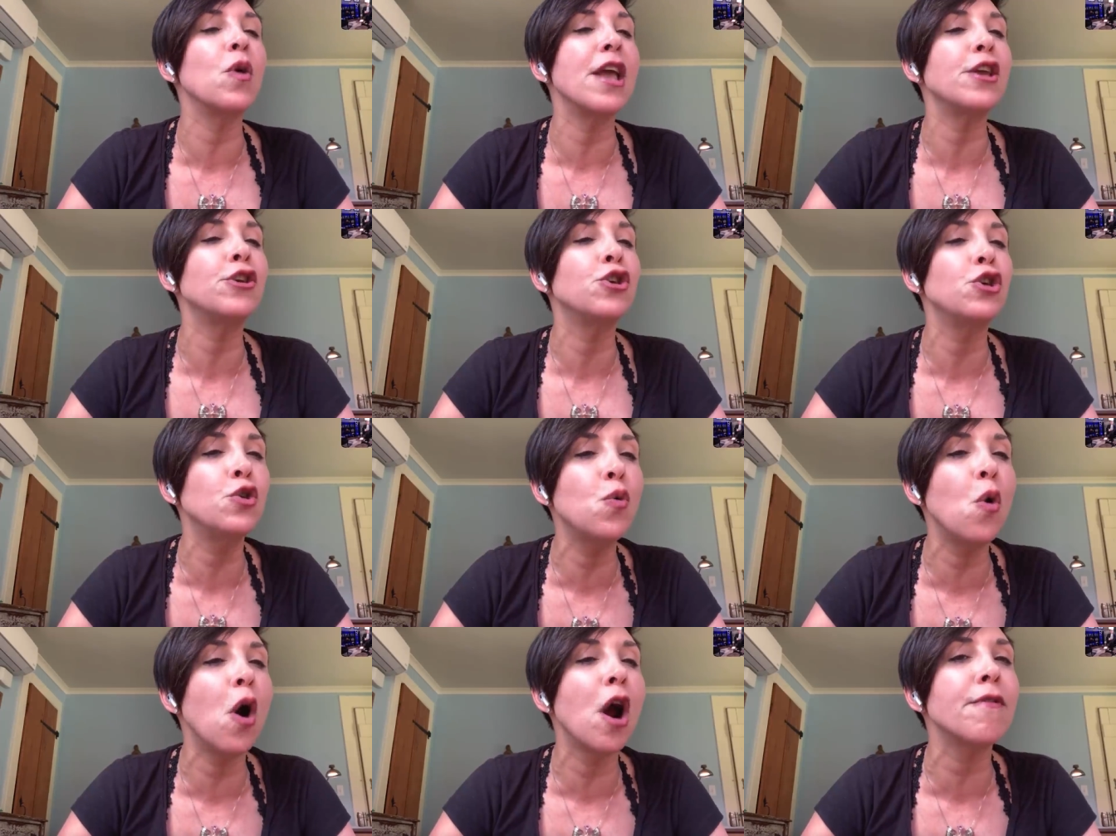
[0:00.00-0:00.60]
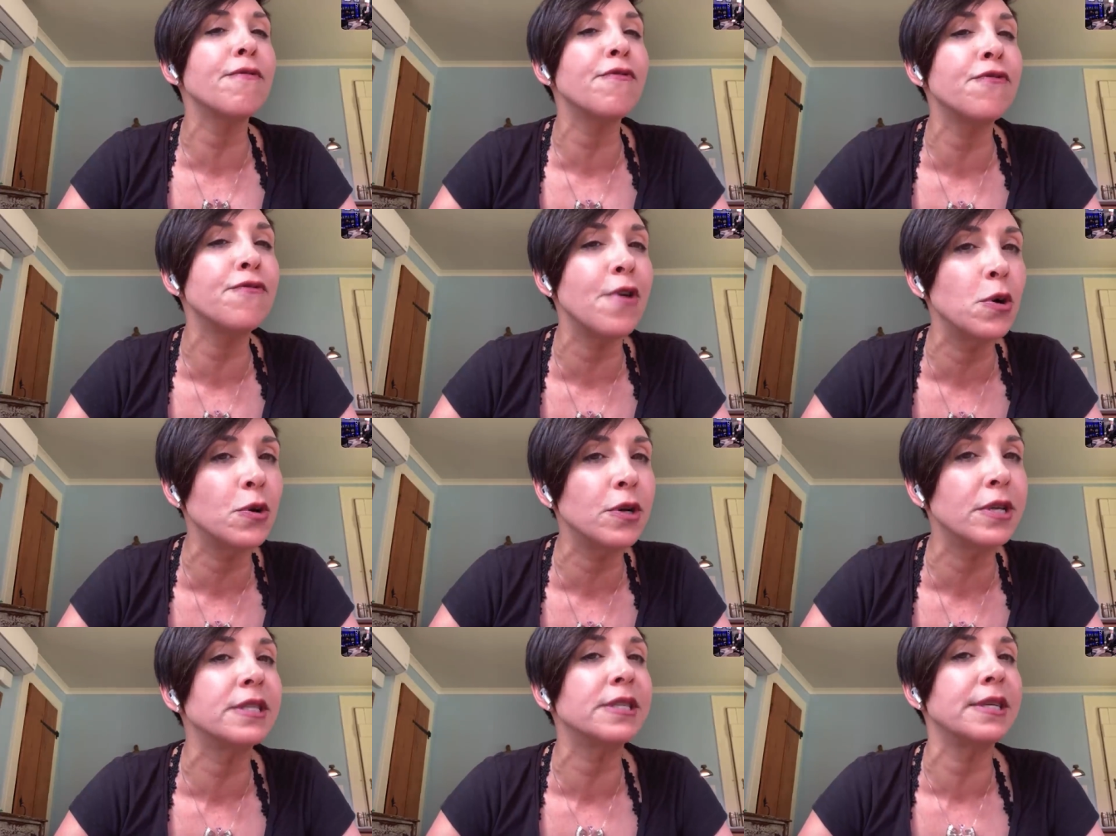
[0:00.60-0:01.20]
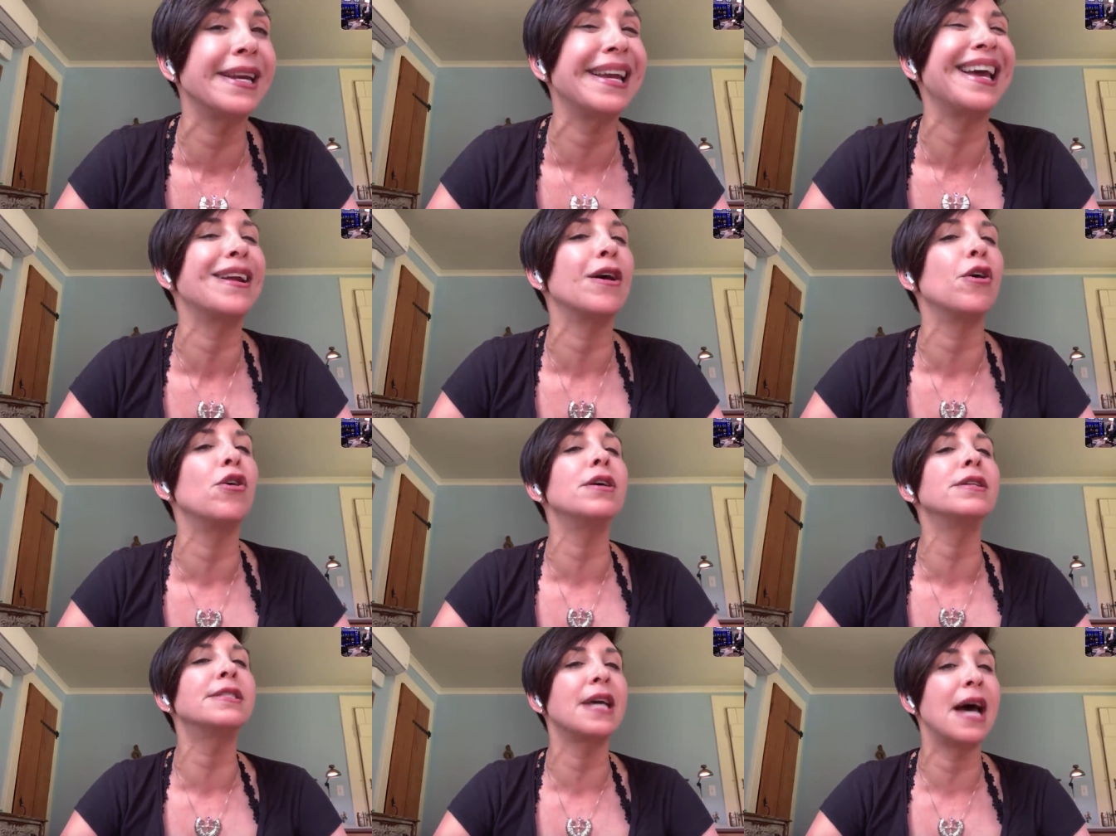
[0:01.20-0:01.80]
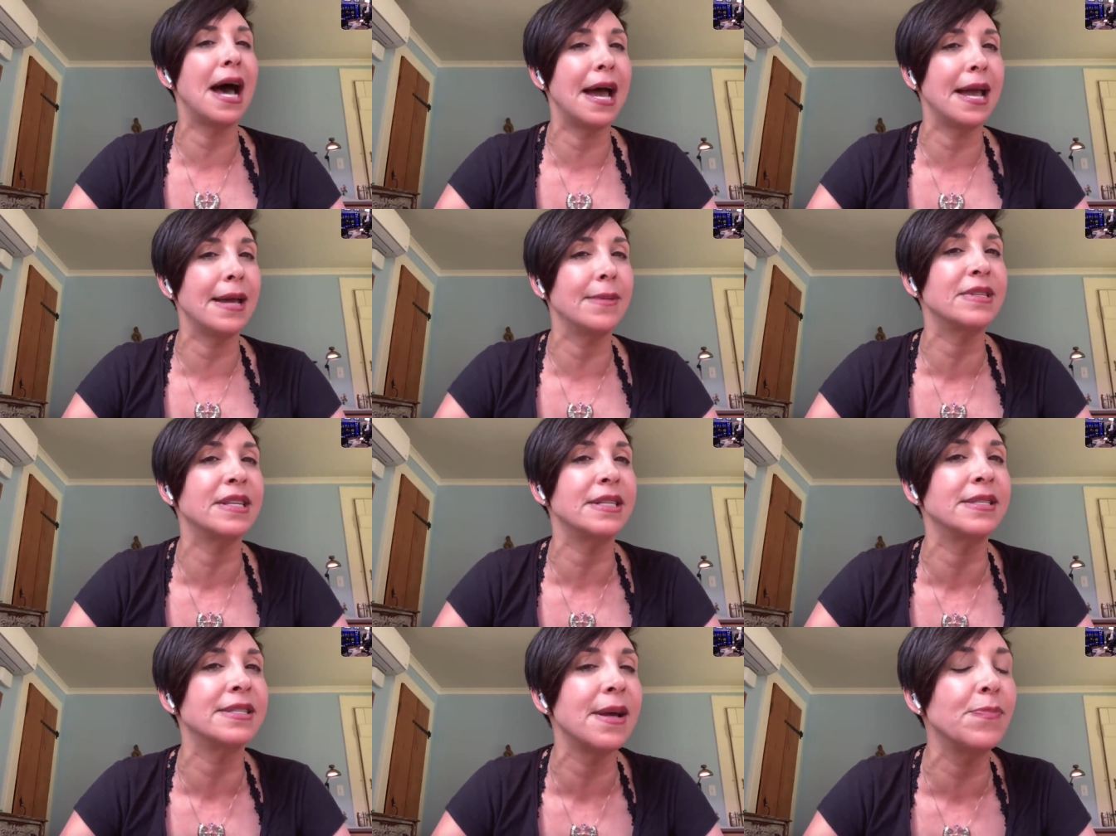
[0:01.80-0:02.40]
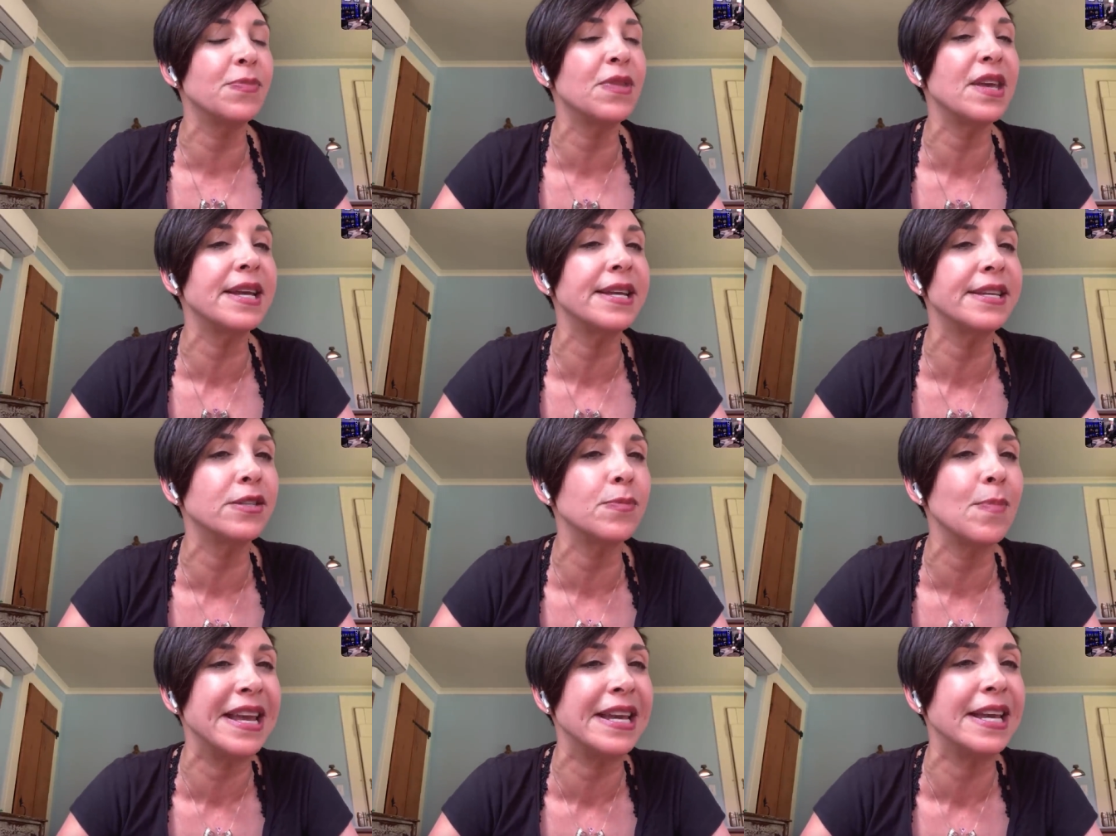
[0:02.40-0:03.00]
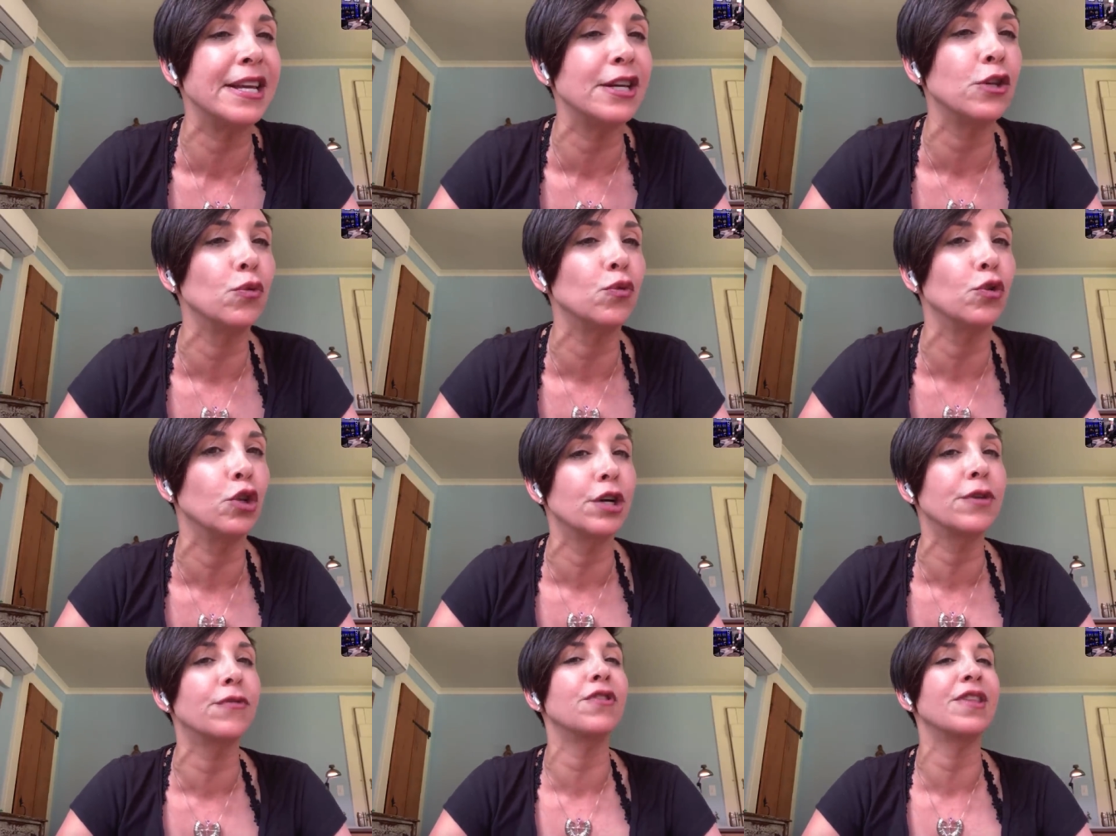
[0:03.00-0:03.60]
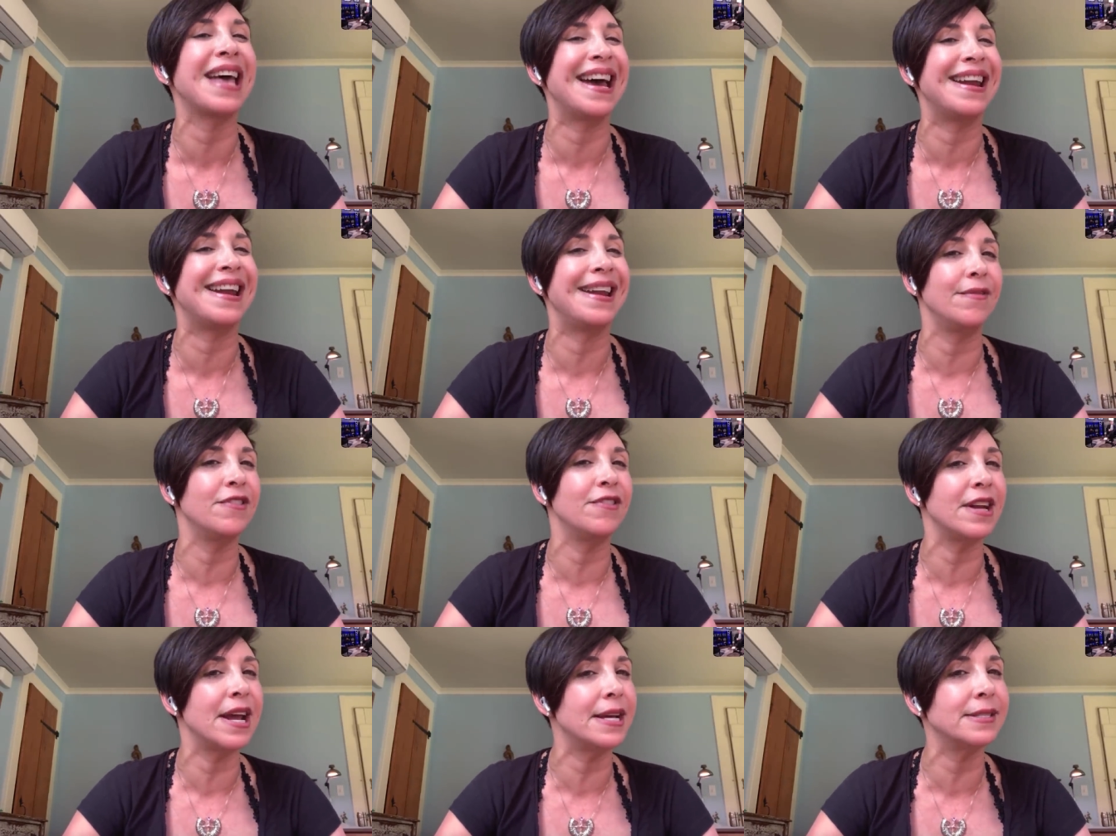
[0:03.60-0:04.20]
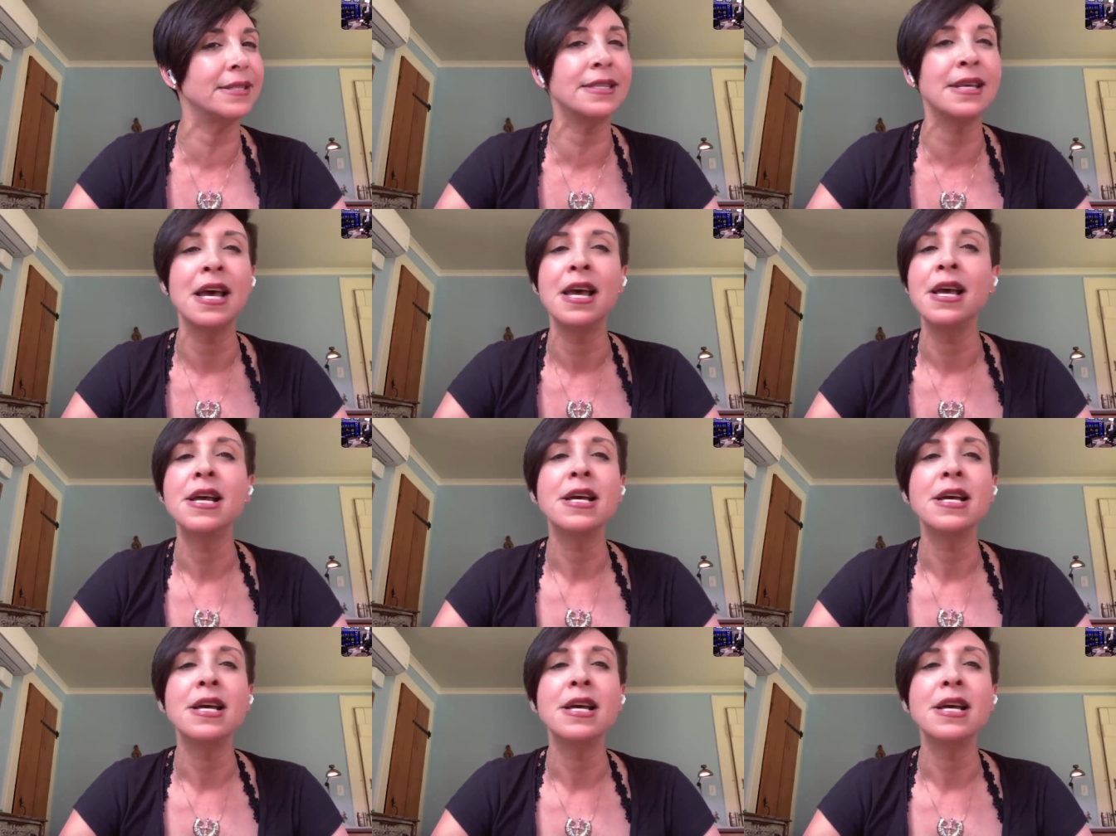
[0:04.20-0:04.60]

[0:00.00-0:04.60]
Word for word: you are focusing at all times, and something is making you look for that evidence.